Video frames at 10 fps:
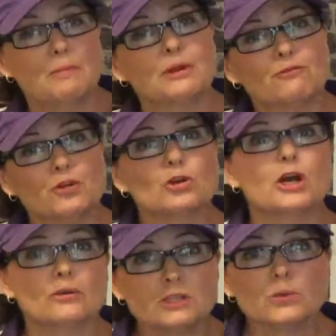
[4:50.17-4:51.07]
But if you're
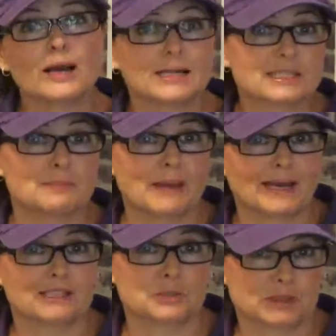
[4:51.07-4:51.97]
going to ask
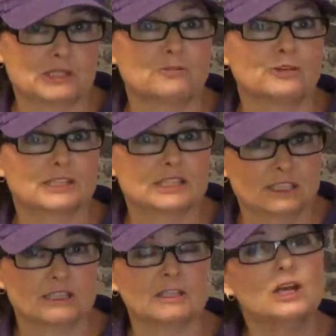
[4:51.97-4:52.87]
about a specific
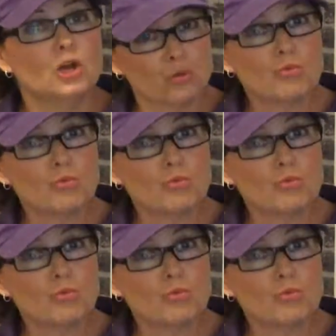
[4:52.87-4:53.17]
skill,